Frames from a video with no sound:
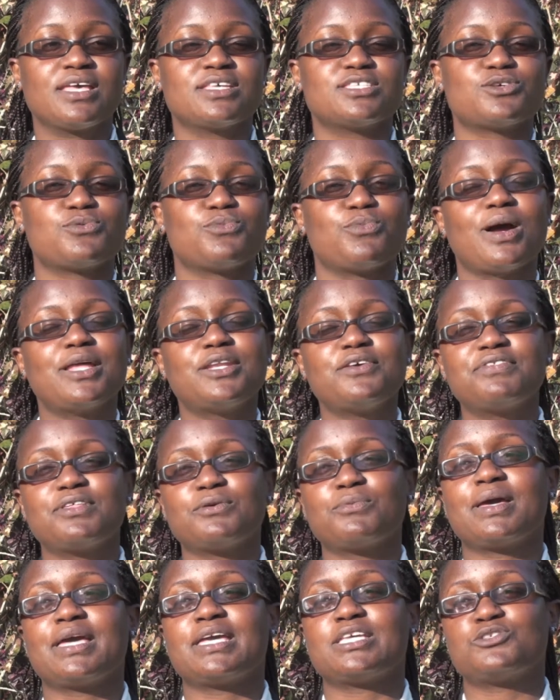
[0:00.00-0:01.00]
So one of
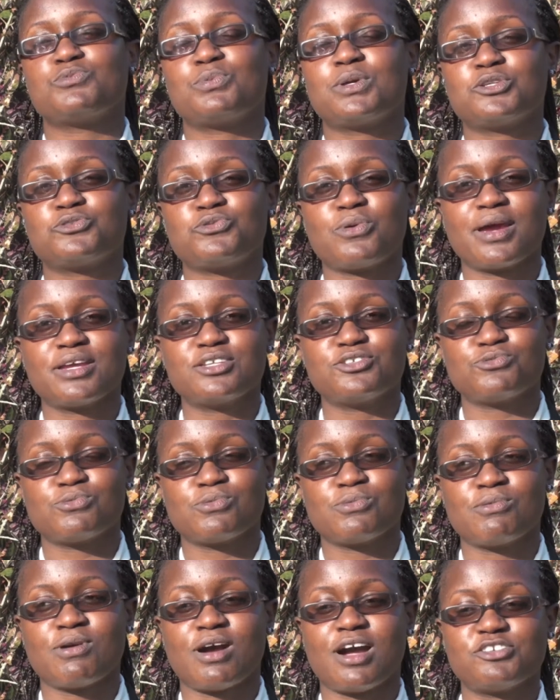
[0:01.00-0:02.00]
the ways we are trying
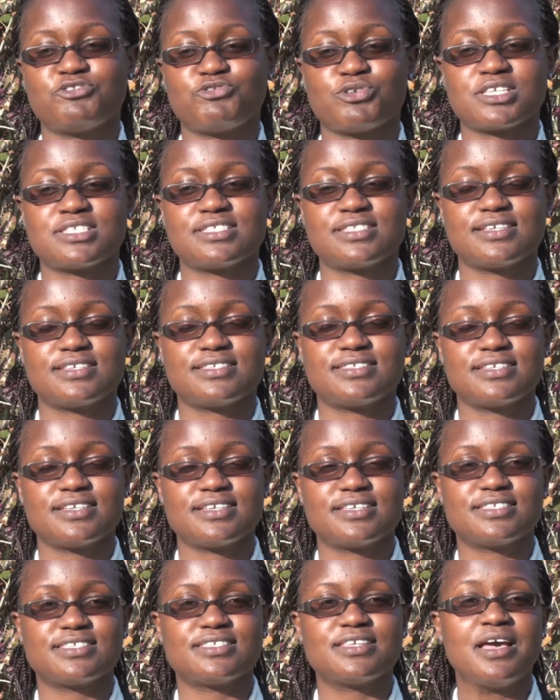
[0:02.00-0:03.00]
to address this
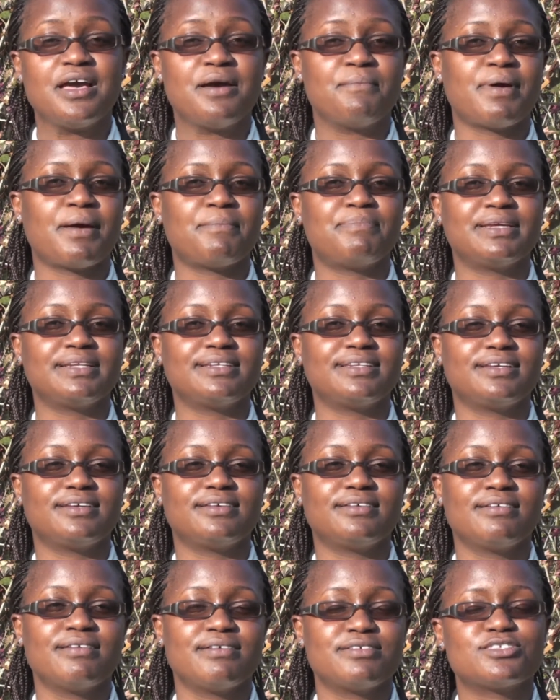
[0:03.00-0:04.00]
is by
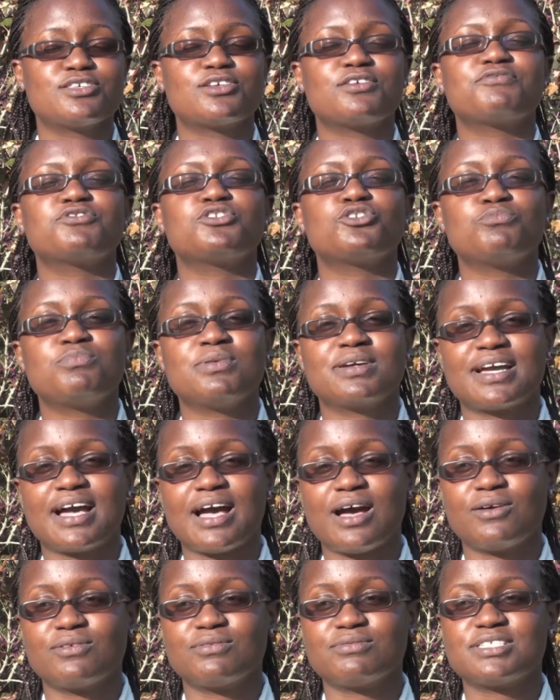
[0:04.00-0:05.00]
building a sort of super
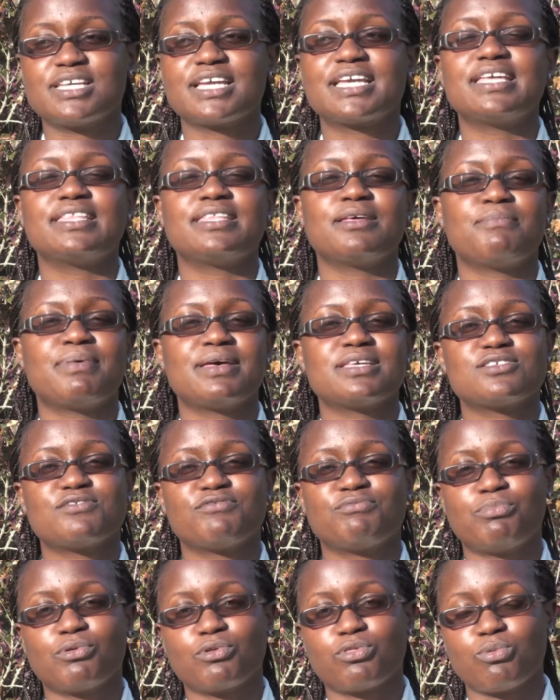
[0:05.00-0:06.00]
cow, taking the best
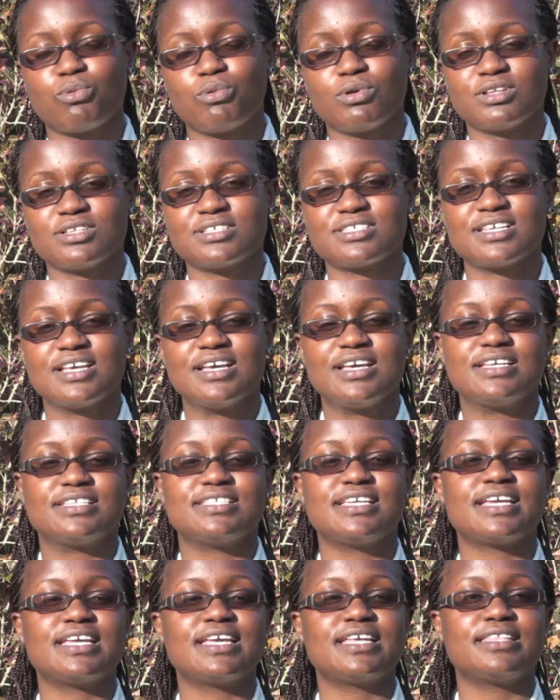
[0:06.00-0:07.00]
of both worlds,
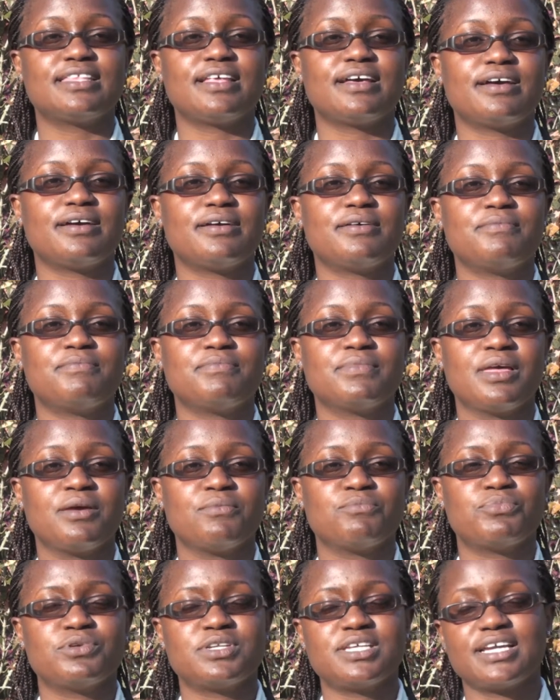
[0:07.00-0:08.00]

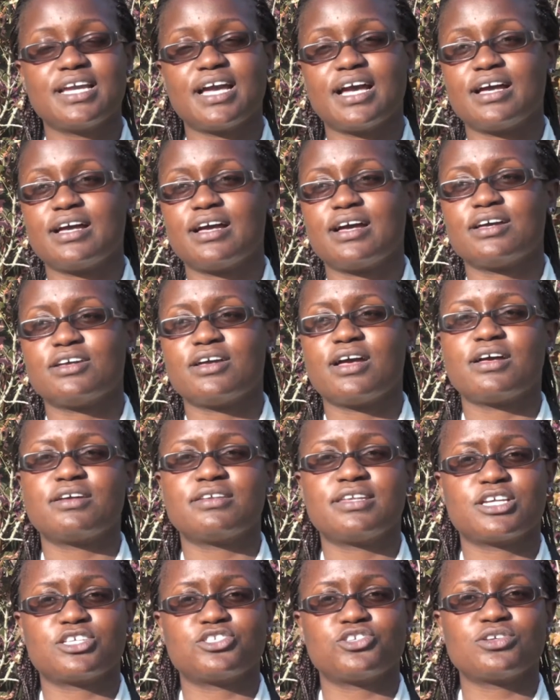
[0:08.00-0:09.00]
breeding
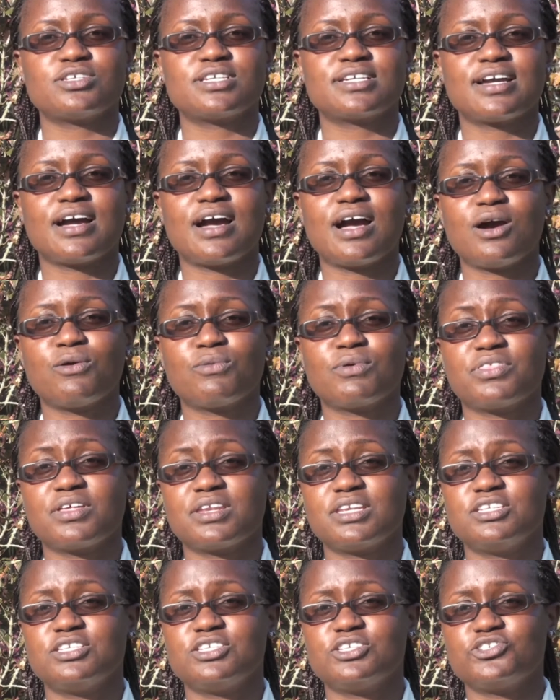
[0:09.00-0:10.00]
an exotic cow with
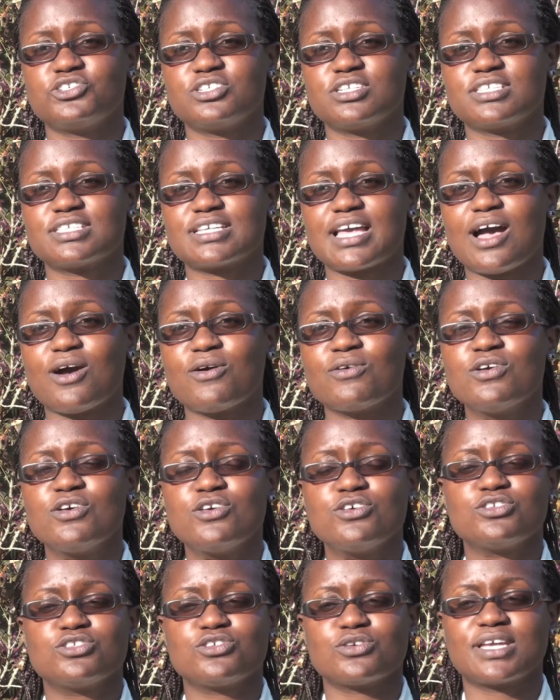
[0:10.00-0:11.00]
an indigenous cow,
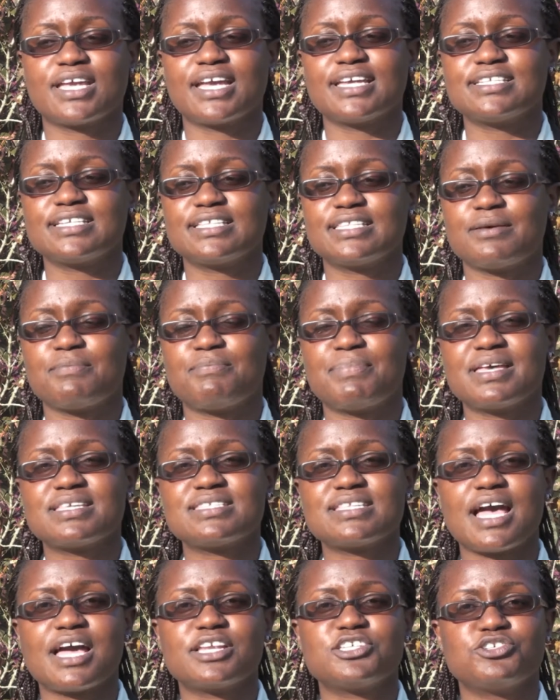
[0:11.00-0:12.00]
so getting the
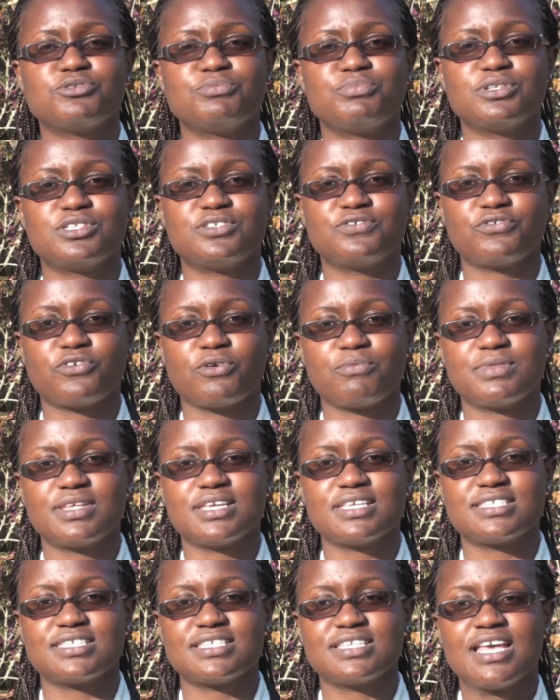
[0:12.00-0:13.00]
best attributes from
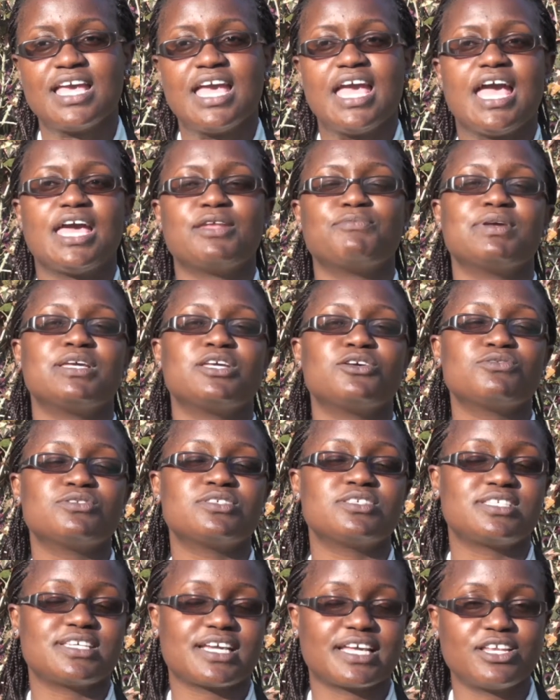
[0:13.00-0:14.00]
this. And we
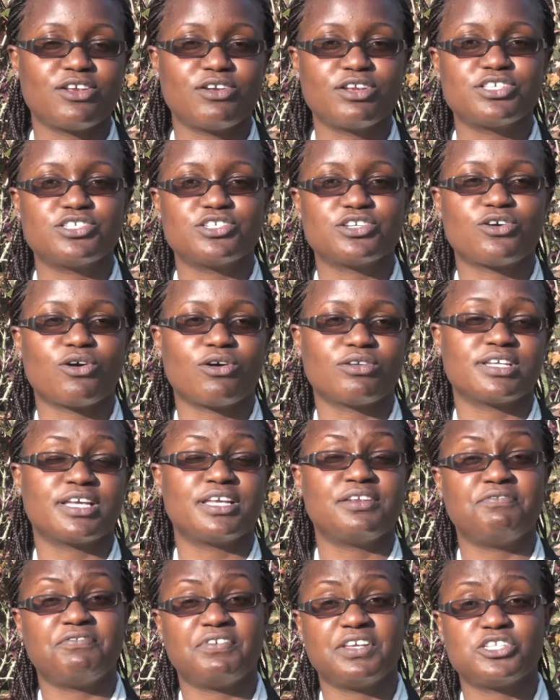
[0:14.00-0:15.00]
use the technology called
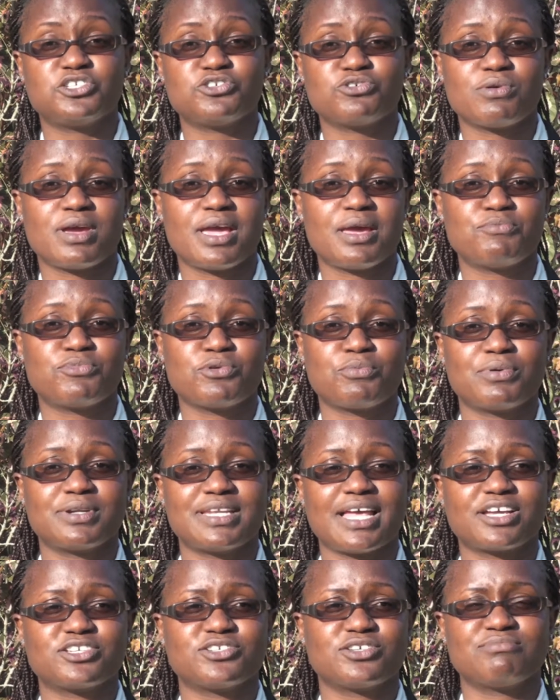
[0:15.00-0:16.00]
in vitro embryo
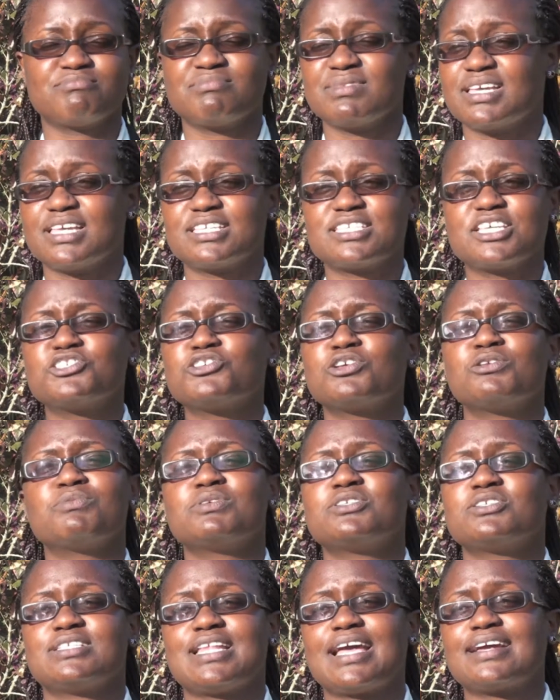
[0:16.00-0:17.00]
production, essentially,
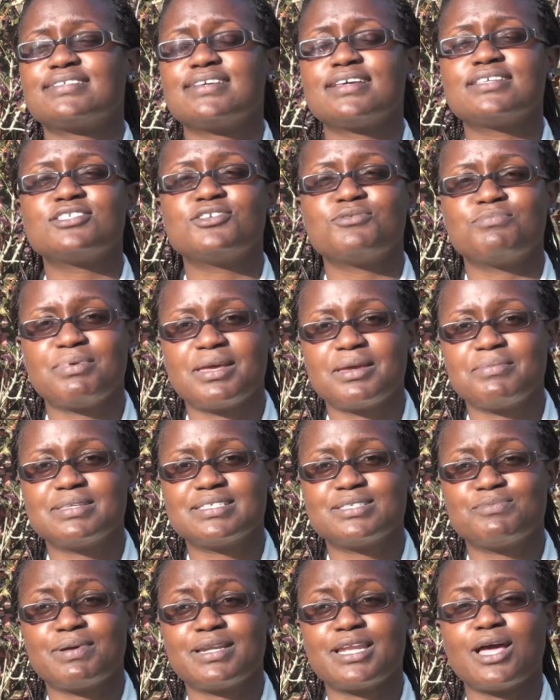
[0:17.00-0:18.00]
which is like test tube
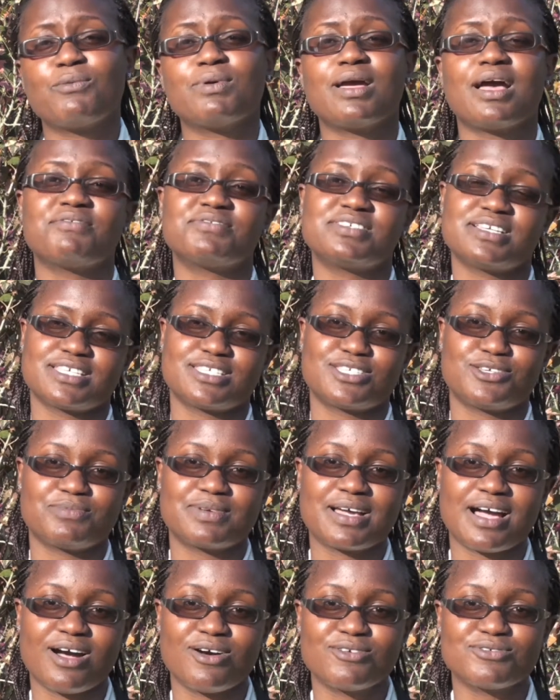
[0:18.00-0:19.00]
babies, but now we have test
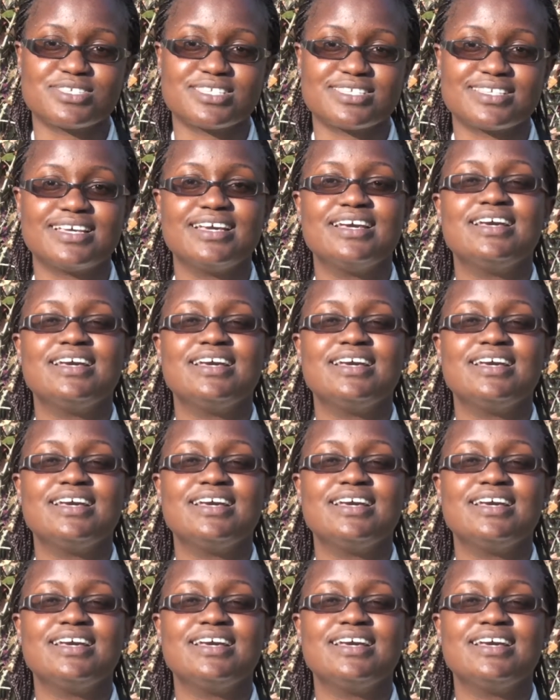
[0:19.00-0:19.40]
tube cows.